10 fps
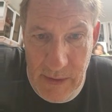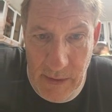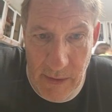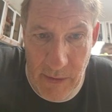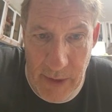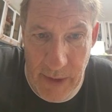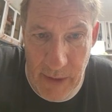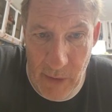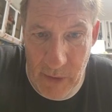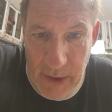All right.
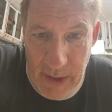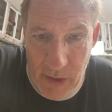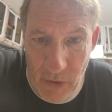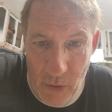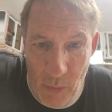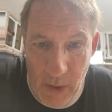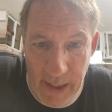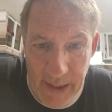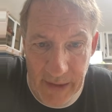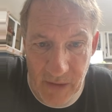Okay, I don't know why
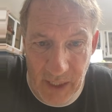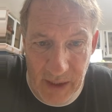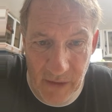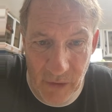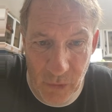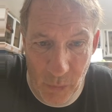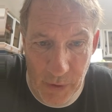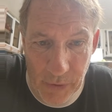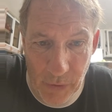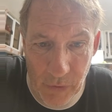I get taken to
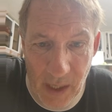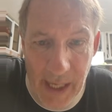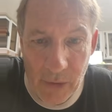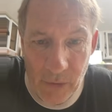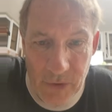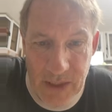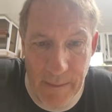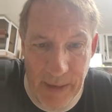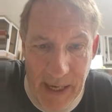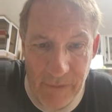20-year-old Thai girls.
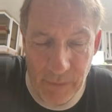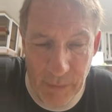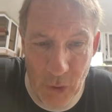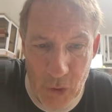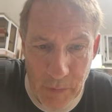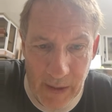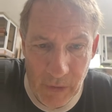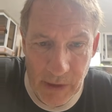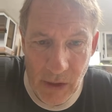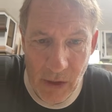I'm banned from those by
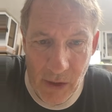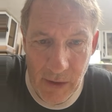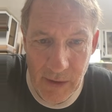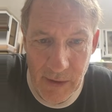LDR.